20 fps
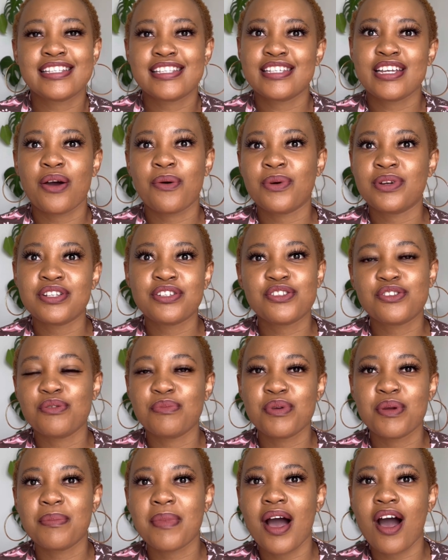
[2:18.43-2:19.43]
want it to
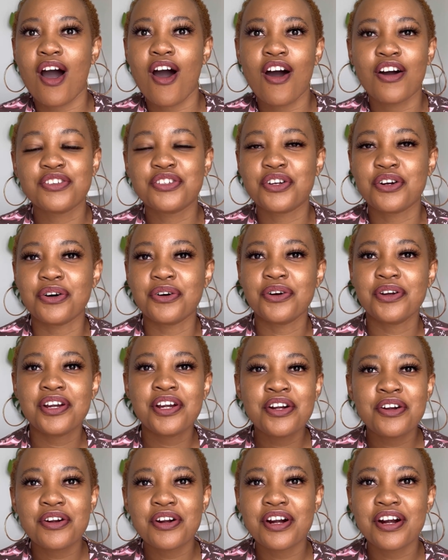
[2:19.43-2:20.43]
be my hot girl
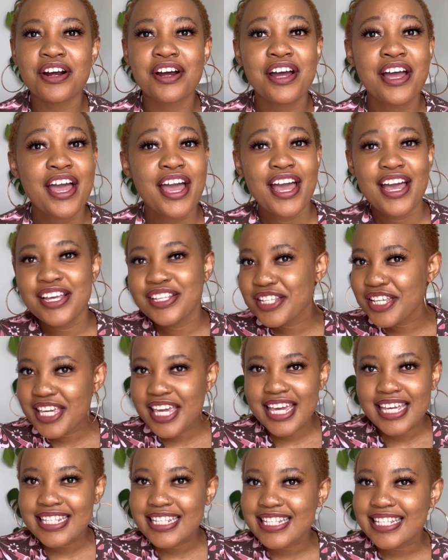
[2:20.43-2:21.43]
era. As you
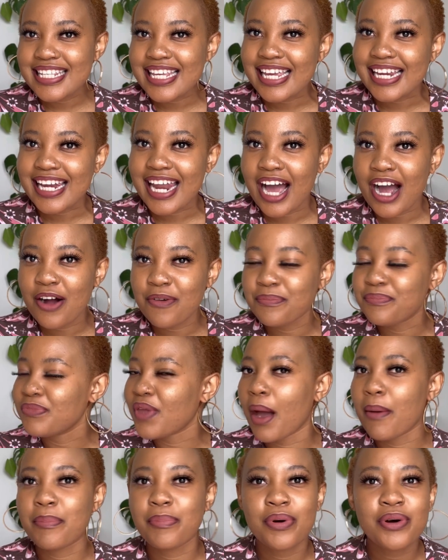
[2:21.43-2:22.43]
can see now,
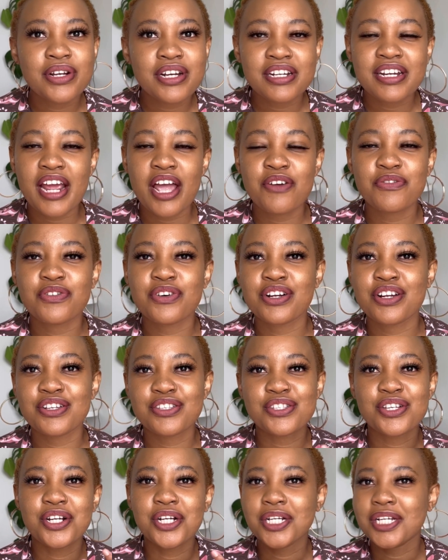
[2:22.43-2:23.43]
I put an effort
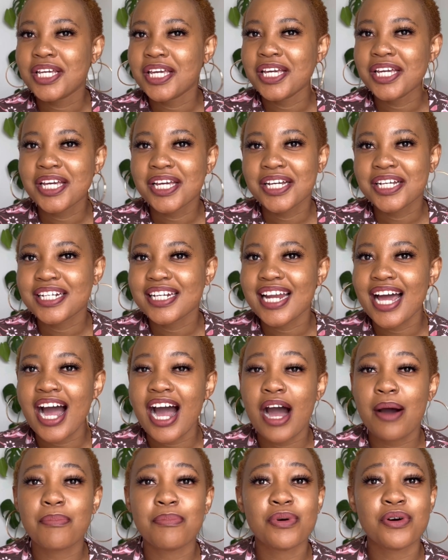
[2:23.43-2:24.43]
into looking good
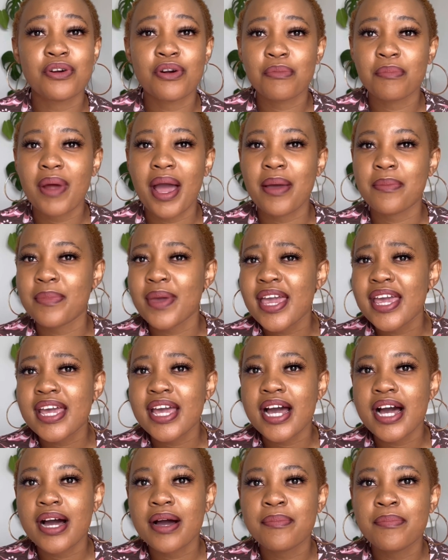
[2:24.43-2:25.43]
now. I put on my
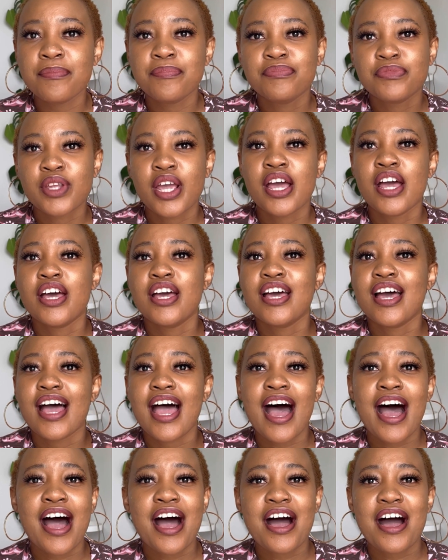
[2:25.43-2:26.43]
makeup.
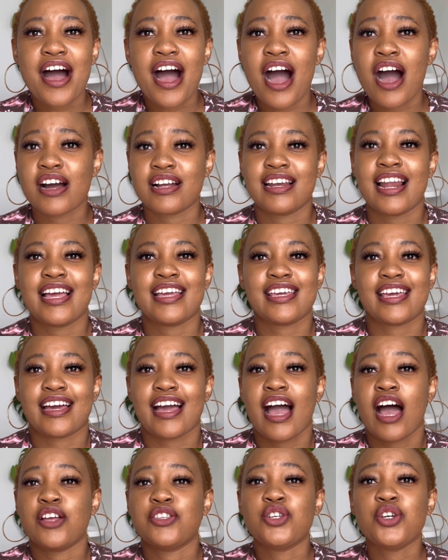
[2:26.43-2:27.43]

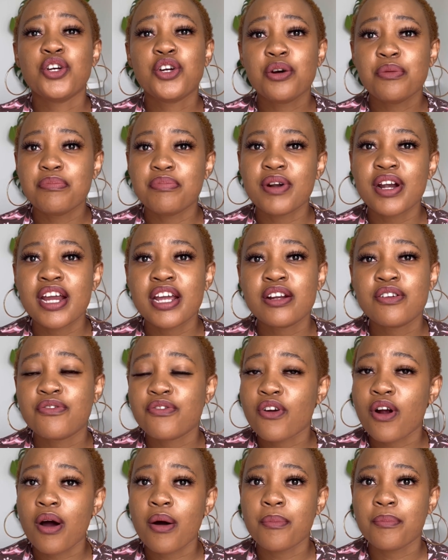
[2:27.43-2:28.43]
I took a break
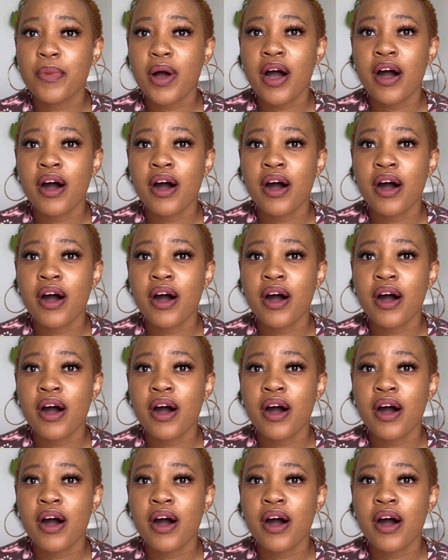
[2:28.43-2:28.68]
from